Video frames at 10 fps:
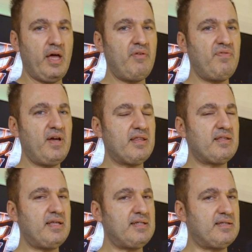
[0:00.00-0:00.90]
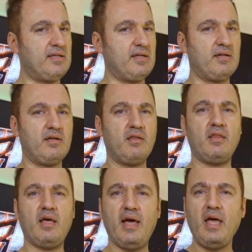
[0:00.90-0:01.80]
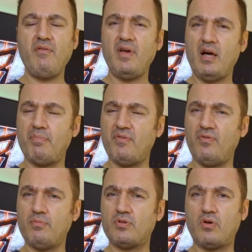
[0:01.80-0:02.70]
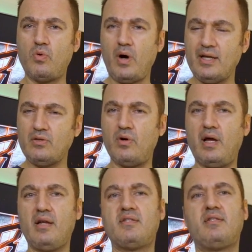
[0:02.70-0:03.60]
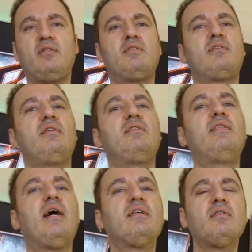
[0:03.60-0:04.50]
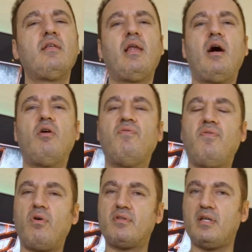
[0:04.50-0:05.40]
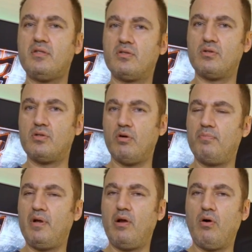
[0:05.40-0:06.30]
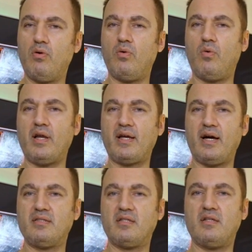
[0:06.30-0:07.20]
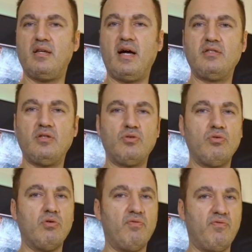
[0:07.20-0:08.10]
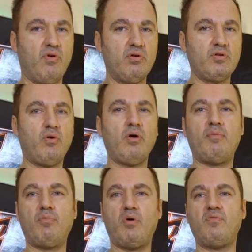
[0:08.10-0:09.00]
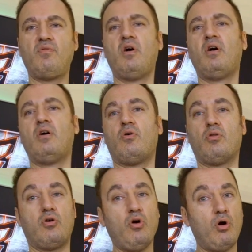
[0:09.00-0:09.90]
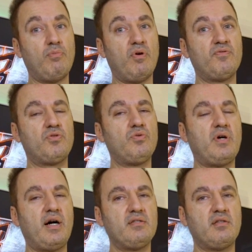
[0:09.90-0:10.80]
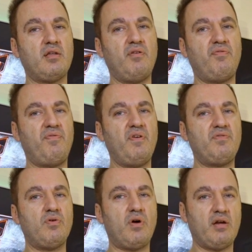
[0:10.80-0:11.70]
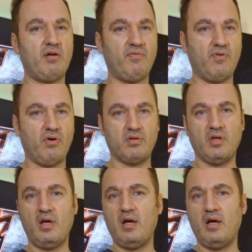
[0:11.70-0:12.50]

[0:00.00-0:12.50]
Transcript: AVR testing. The AVR performs quite well since it doesn't allow voltage to drop below 192 volt or above or go above 251 volt.